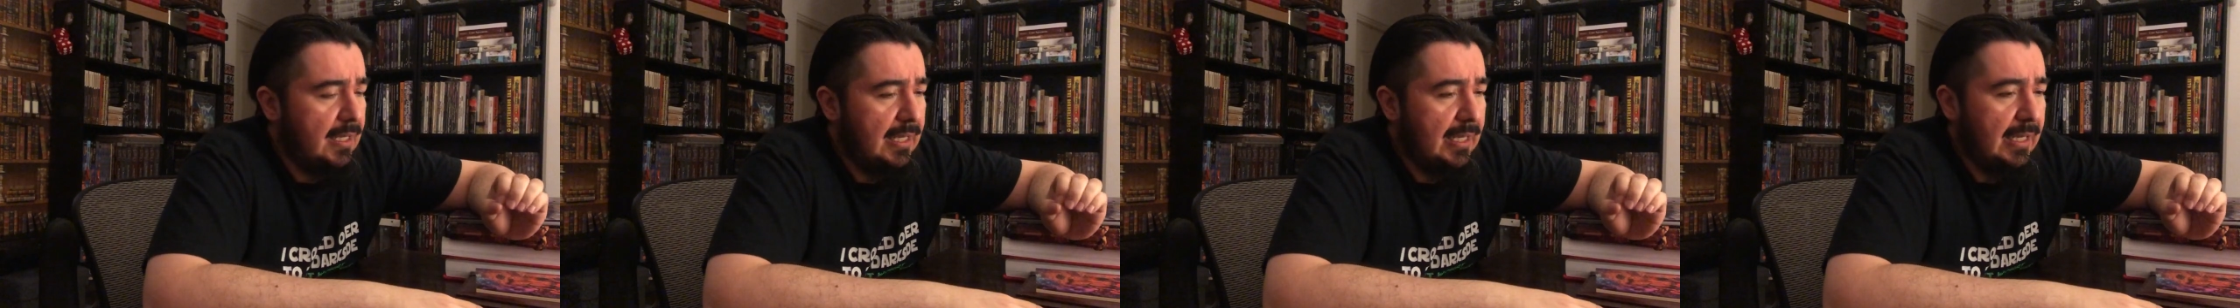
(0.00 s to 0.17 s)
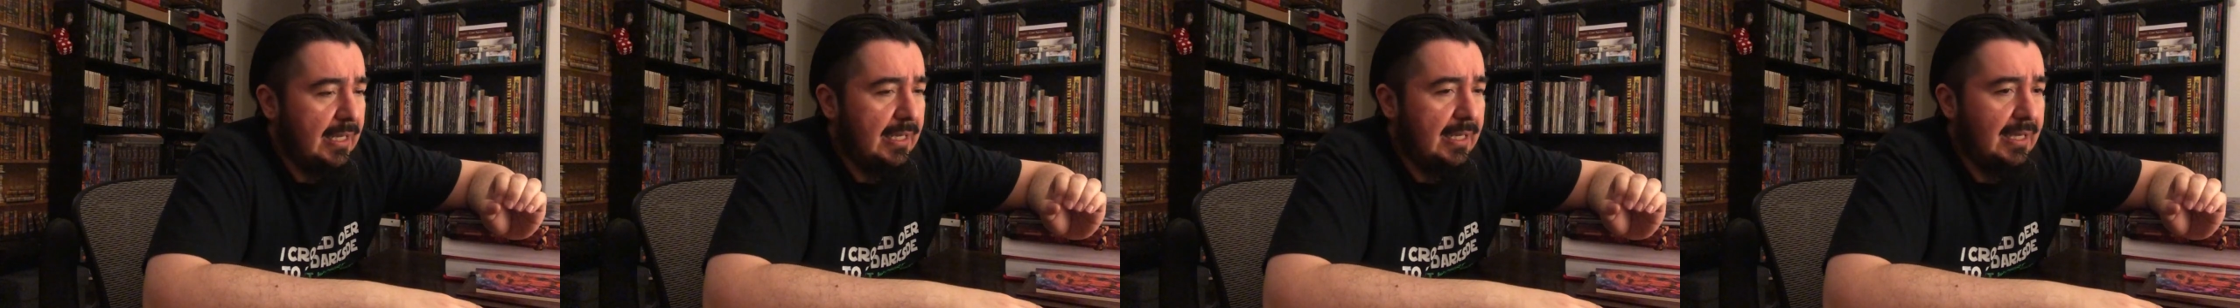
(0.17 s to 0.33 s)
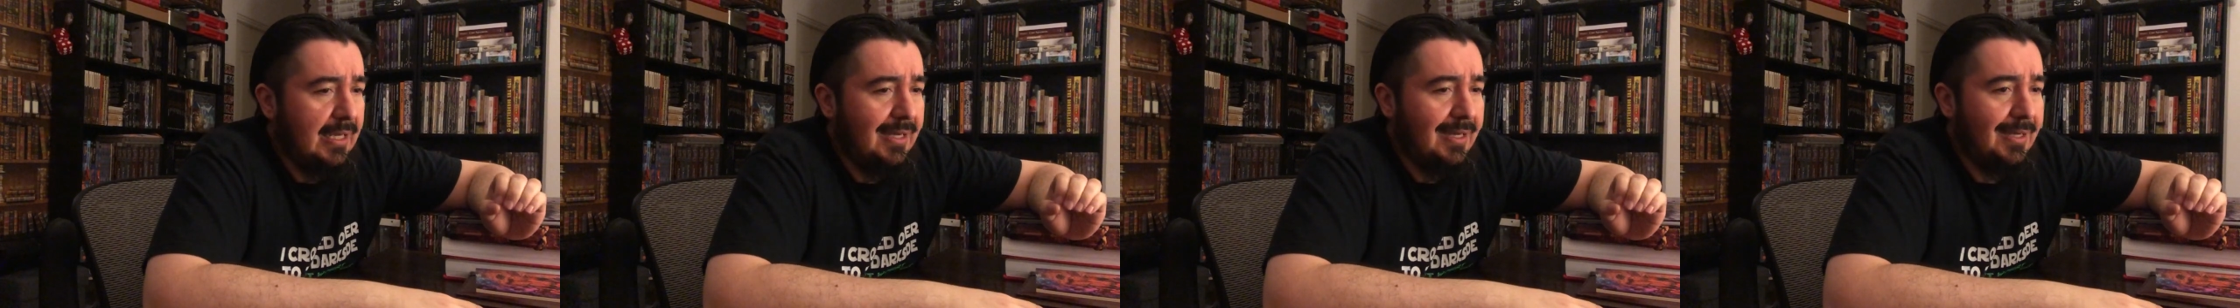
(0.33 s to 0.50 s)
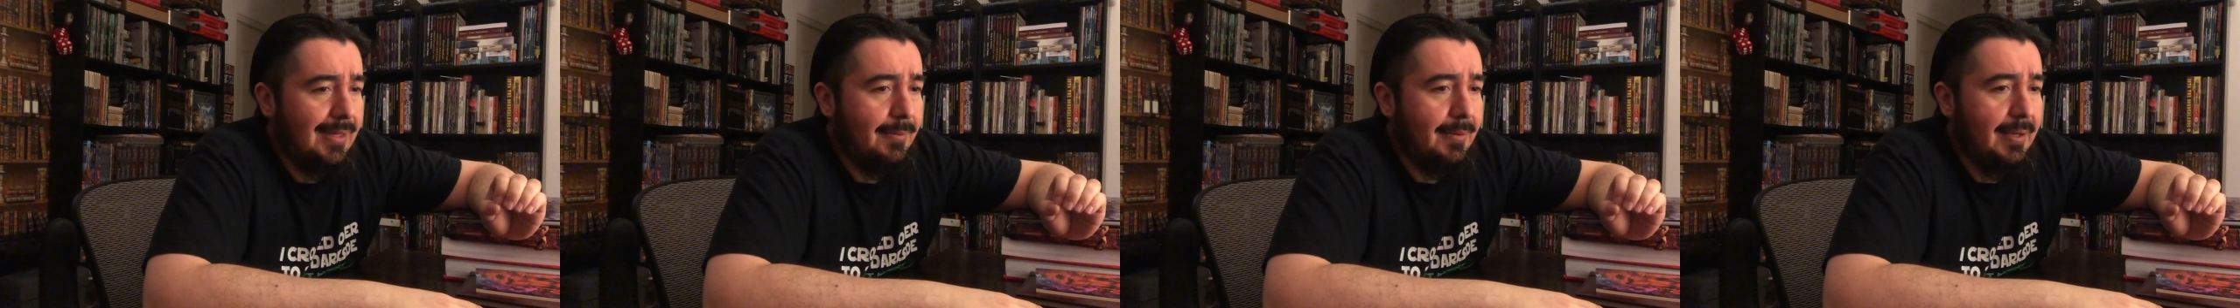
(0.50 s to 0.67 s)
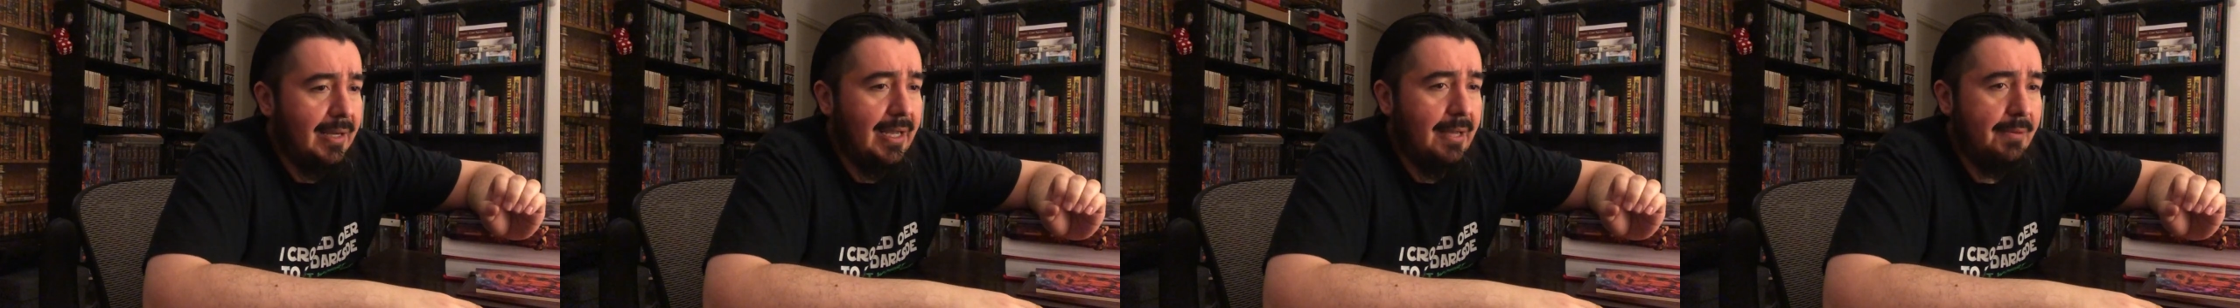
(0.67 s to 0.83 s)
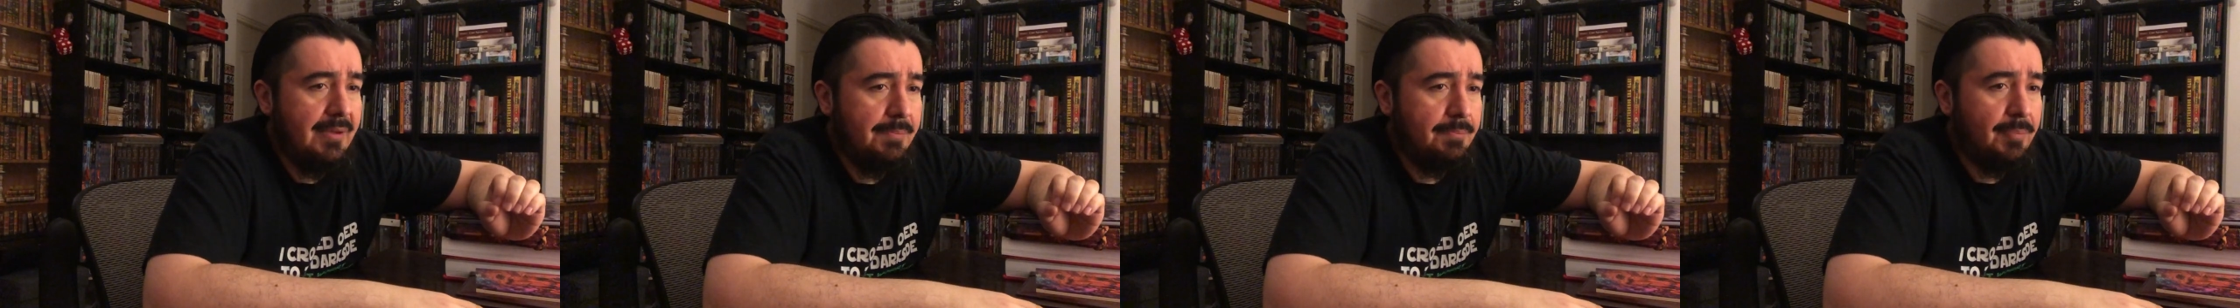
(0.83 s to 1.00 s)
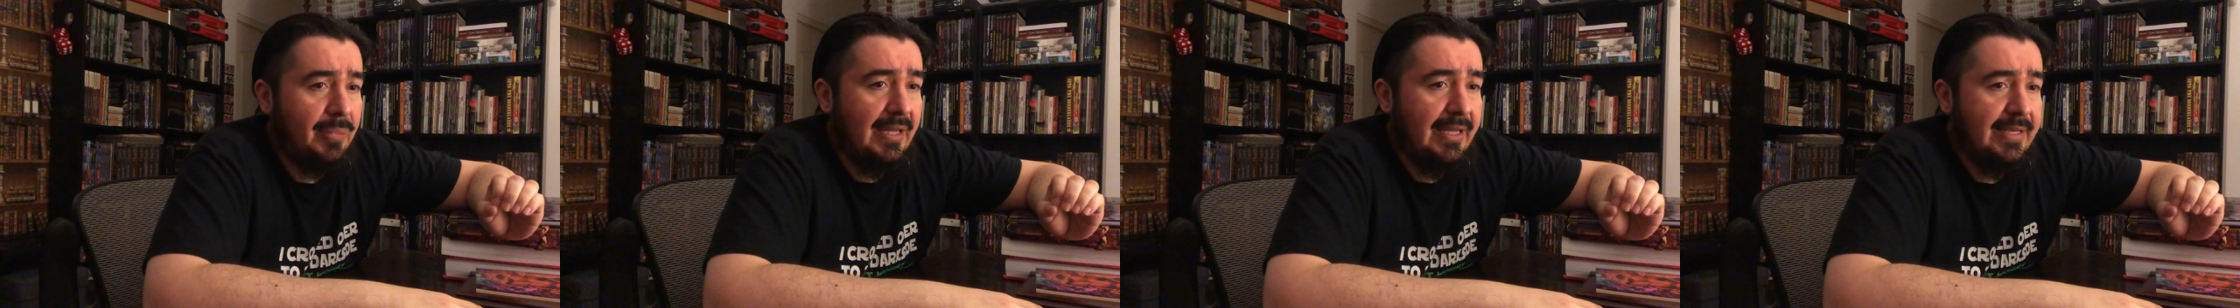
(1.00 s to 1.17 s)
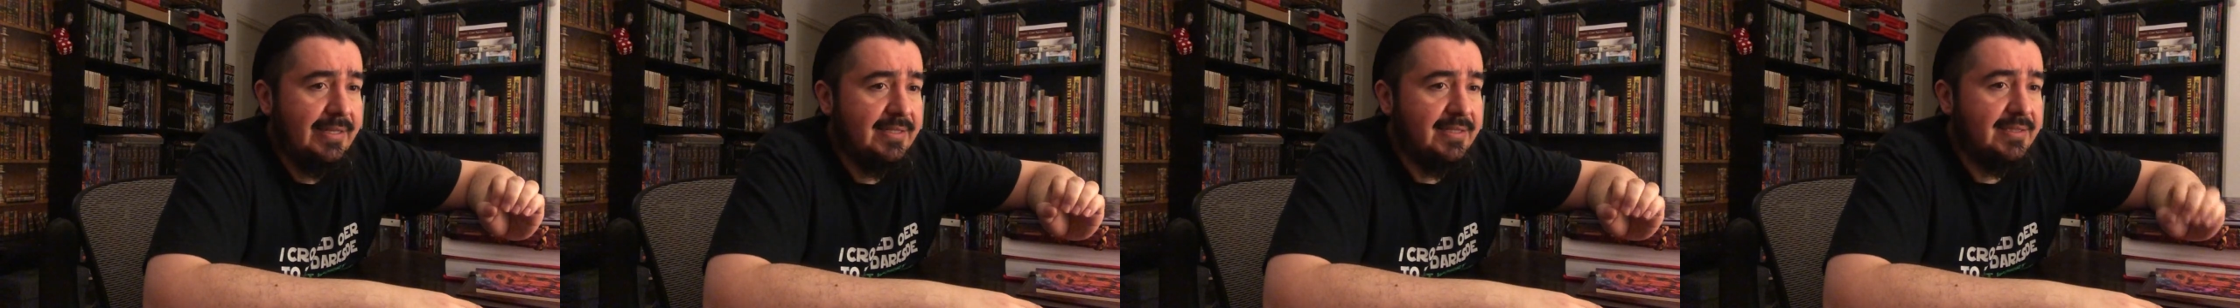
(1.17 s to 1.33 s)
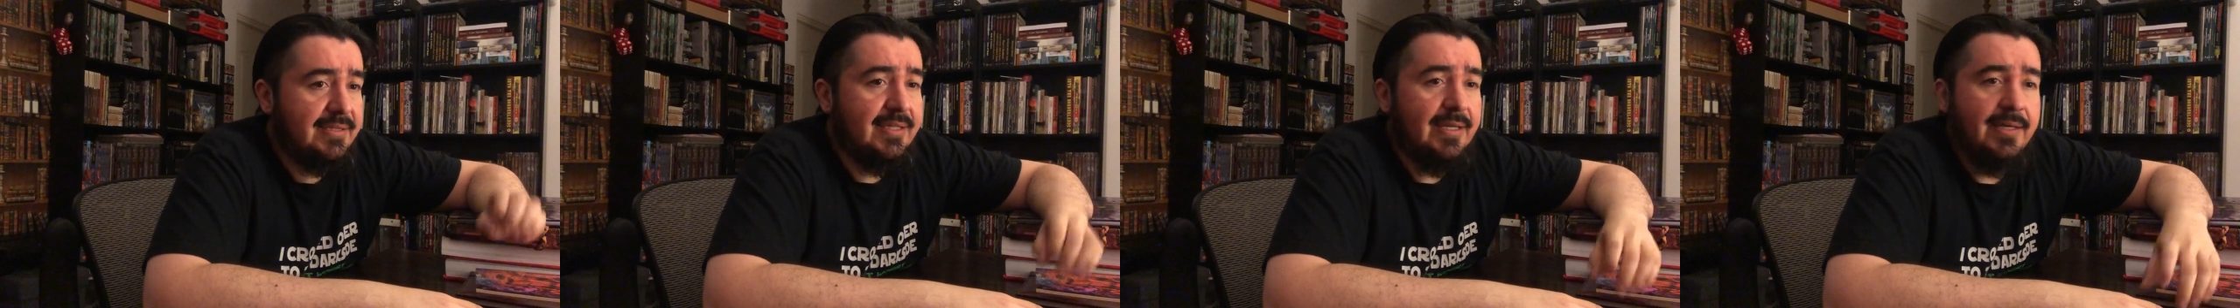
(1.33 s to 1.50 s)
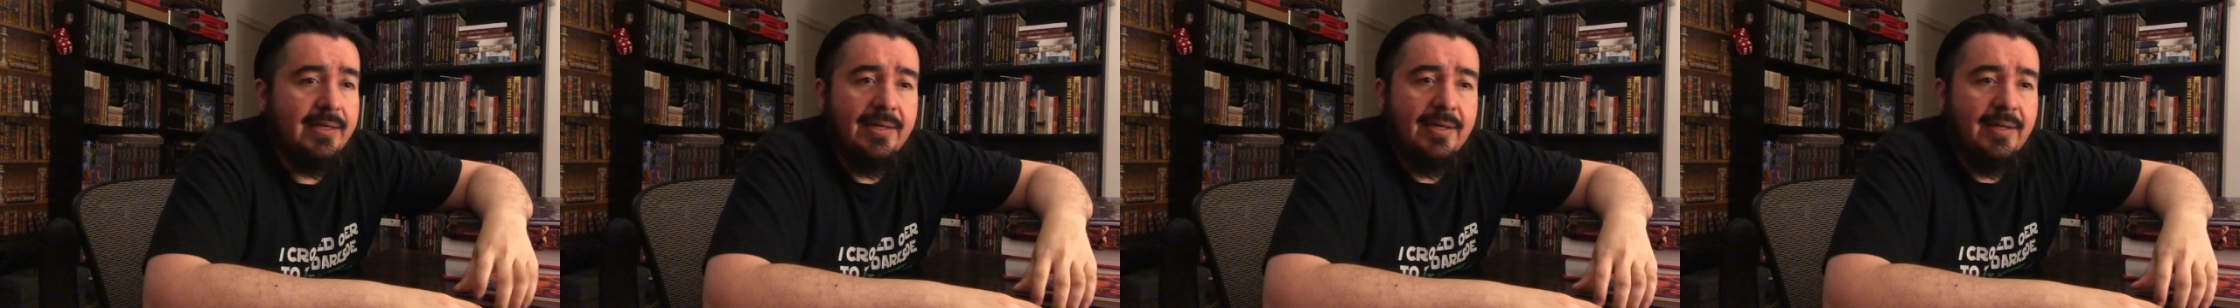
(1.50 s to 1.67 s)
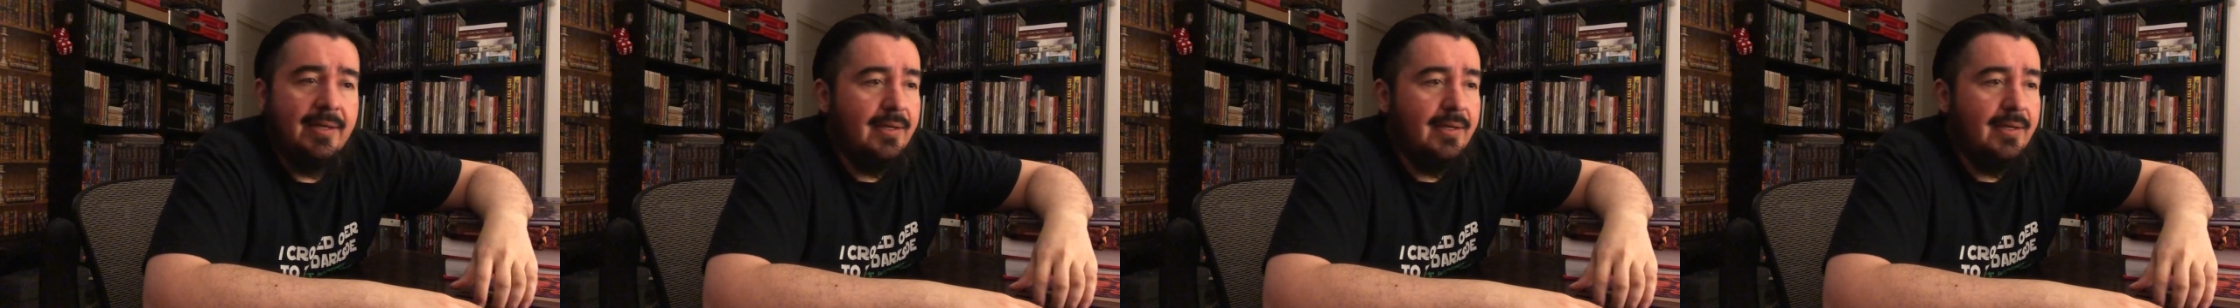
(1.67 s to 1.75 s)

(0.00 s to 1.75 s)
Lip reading: having players